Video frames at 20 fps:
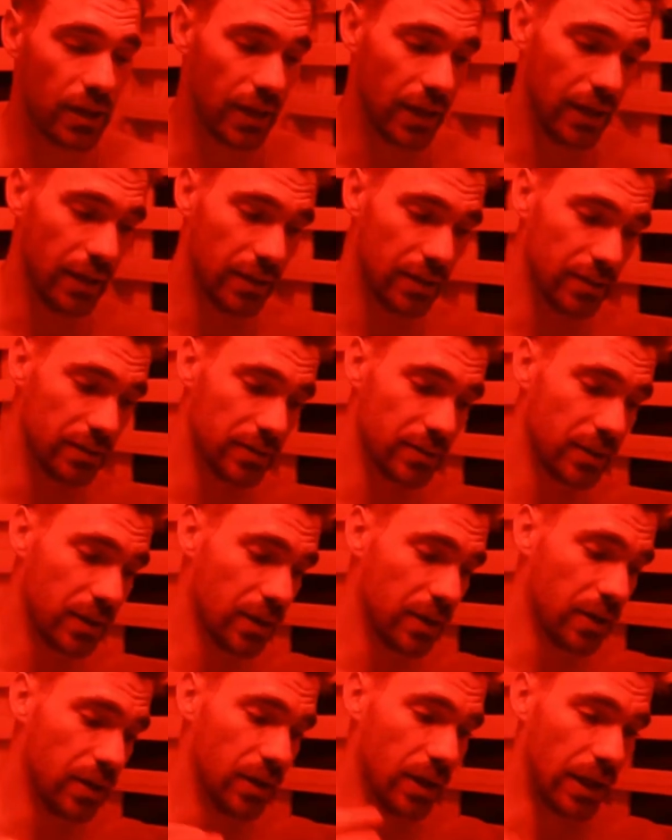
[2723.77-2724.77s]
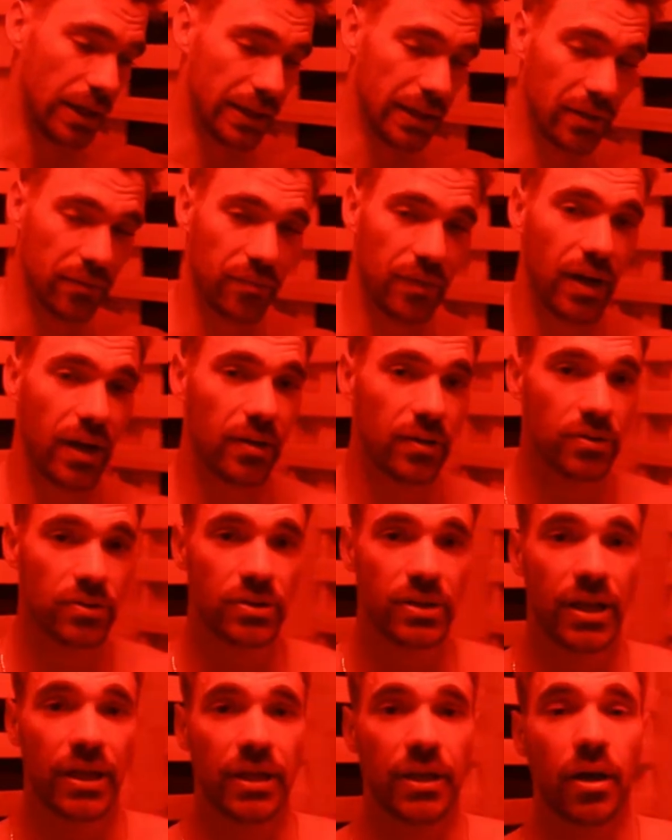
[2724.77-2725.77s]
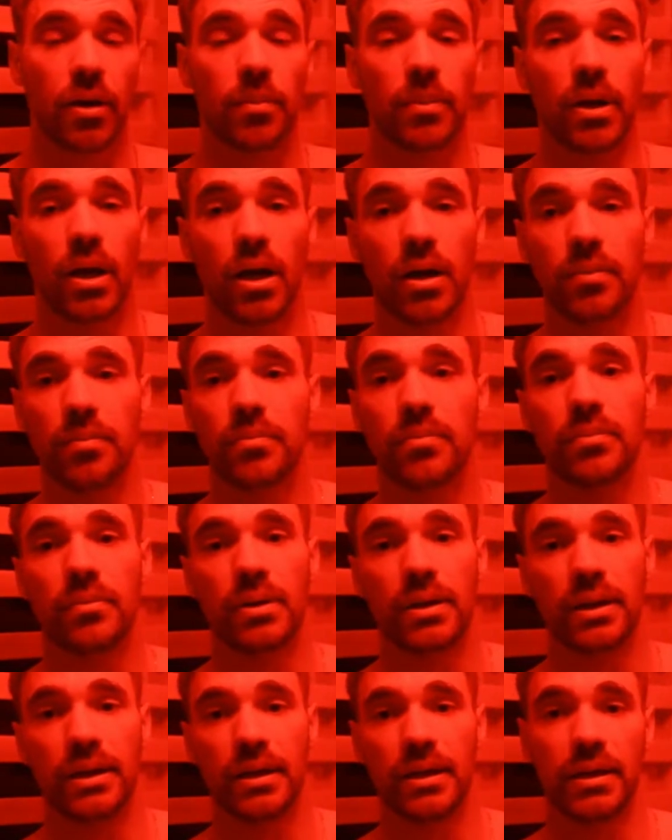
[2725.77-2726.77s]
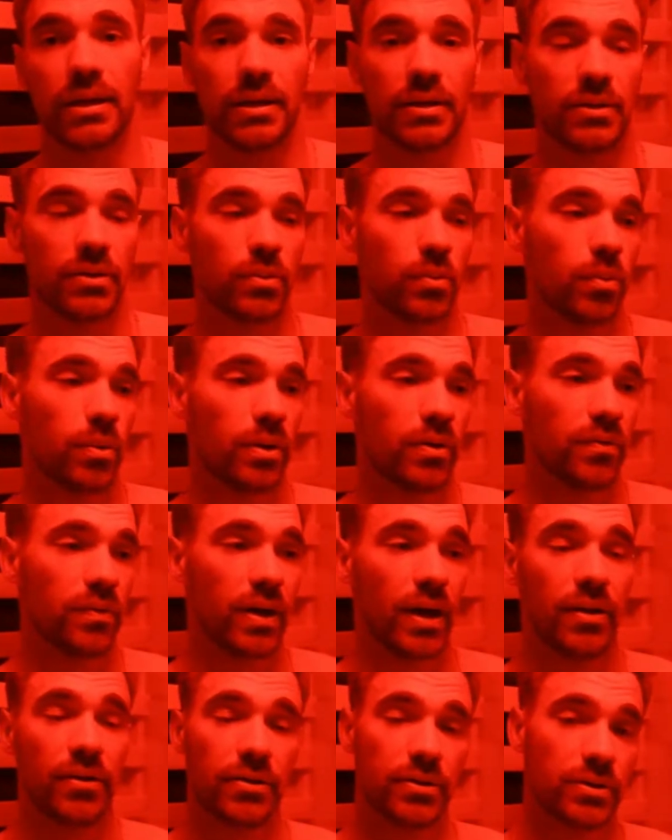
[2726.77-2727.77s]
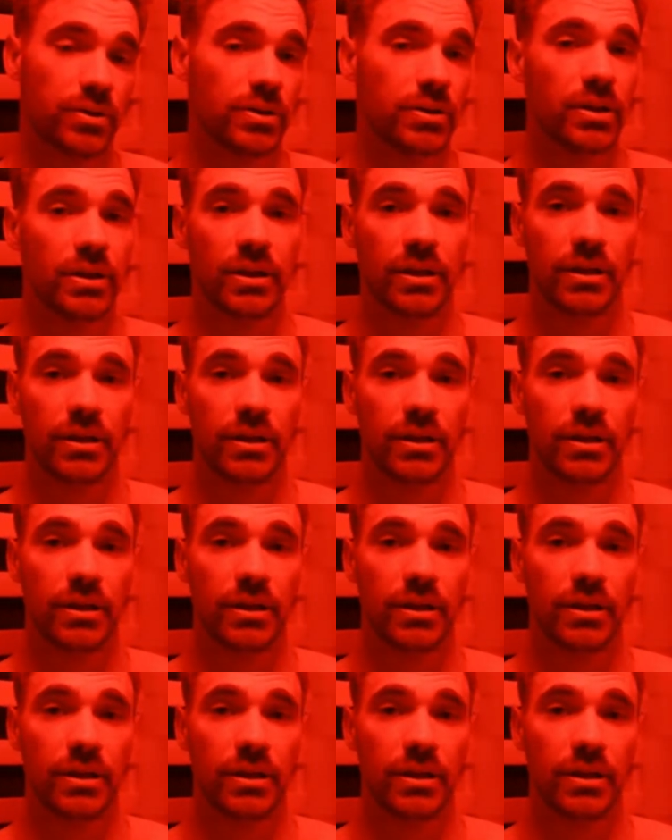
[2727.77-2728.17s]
and again, Father's Day coming up, and with fathers,